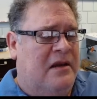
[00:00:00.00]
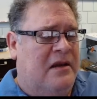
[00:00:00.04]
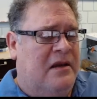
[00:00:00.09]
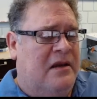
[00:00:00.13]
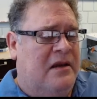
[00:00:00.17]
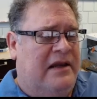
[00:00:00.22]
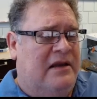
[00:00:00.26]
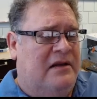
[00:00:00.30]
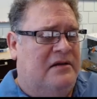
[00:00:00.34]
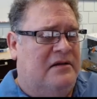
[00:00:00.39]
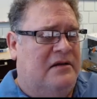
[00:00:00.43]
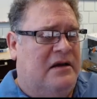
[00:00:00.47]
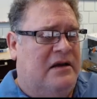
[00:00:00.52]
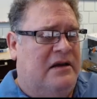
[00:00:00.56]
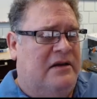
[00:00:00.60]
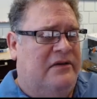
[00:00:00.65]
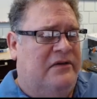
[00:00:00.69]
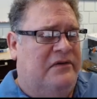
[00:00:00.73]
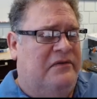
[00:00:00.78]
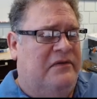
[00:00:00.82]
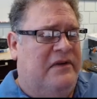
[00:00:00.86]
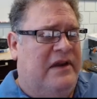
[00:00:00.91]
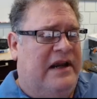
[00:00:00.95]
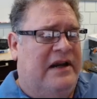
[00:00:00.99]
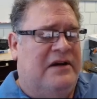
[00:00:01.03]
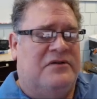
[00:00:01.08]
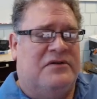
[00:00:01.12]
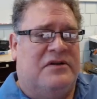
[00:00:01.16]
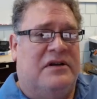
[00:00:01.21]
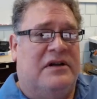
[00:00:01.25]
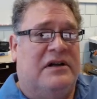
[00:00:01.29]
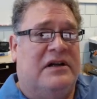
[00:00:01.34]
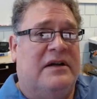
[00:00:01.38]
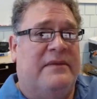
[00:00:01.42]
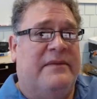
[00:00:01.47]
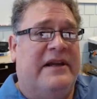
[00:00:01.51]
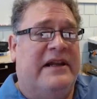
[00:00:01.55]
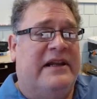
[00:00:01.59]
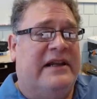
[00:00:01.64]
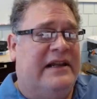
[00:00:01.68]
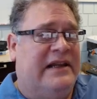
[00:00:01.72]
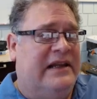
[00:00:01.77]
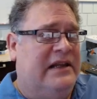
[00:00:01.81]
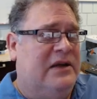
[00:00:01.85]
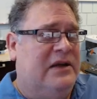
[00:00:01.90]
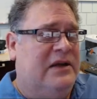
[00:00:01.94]
And air is going to come
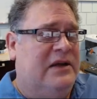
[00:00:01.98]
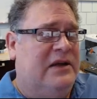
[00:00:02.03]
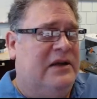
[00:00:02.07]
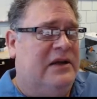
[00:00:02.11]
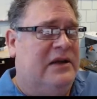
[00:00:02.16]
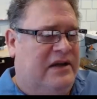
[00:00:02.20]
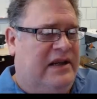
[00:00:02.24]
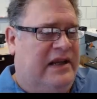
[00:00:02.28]
in anywhere it